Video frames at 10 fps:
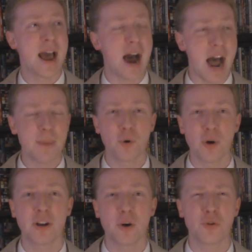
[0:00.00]
I'm
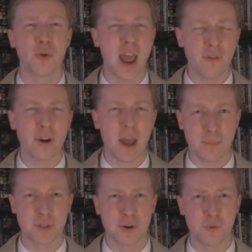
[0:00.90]
going to go through every
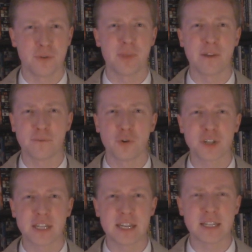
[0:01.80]
episode from that
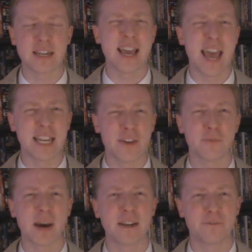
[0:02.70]
first season and give it
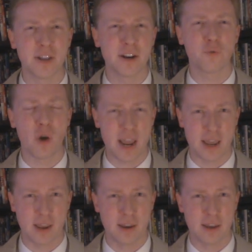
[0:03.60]
my definitive
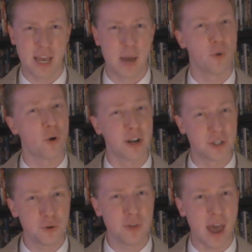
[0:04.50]
ranking. And we're going to
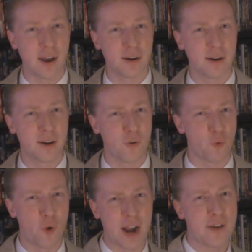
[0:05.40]
do that
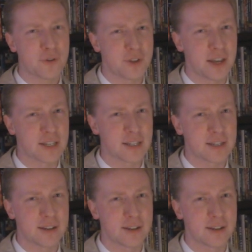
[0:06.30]
right after this.